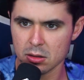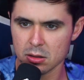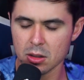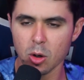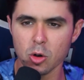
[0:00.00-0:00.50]

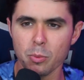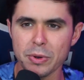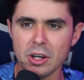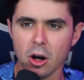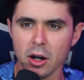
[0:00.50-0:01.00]
No, don't
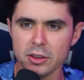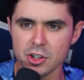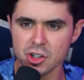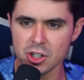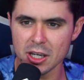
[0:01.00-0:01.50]
be on the
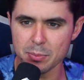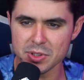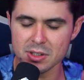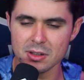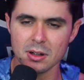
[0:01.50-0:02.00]

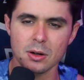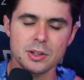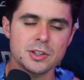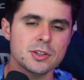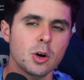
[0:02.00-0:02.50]
ships. Oh,
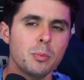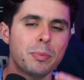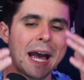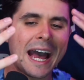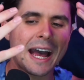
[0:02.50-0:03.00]
it's so
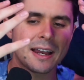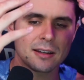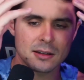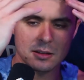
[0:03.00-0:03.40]
bad.